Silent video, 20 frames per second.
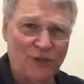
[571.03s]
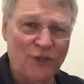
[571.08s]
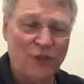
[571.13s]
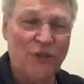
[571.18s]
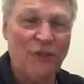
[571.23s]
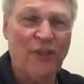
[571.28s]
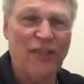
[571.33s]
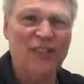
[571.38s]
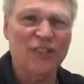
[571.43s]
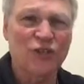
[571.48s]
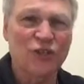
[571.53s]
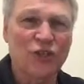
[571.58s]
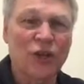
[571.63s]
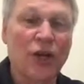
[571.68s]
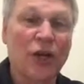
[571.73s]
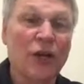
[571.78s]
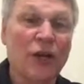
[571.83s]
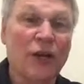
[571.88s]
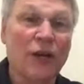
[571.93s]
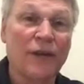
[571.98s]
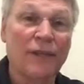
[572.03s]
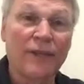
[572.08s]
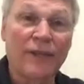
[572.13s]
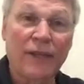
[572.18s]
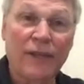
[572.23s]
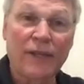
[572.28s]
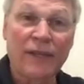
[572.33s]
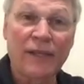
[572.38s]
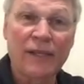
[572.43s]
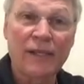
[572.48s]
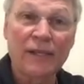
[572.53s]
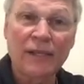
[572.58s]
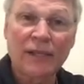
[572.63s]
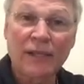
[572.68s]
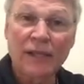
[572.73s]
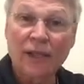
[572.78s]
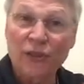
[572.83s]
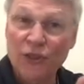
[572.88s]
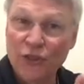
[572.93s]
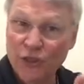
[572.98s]
So let's start on the
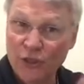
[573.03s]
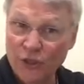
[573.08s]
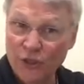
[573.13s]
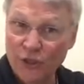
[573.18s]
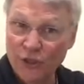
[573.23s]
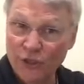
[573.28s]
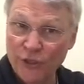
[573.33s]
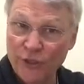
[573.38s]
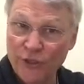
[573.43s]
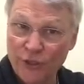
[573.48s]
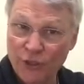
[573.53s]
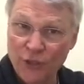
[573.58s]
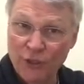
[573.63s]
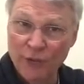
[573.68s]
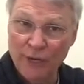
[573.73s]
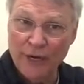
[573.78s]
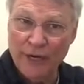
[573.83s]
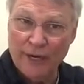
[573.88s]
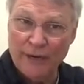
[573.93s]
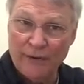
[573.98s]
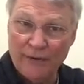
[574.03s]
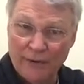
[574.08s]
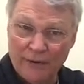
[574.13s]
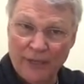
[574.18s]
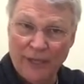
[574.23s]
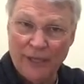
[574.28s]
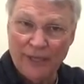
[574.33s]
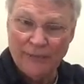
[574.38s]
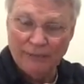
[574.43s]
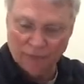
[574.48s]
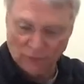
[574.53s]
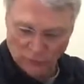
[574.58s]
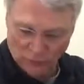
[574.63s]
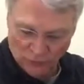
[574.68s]
3rd string, okay?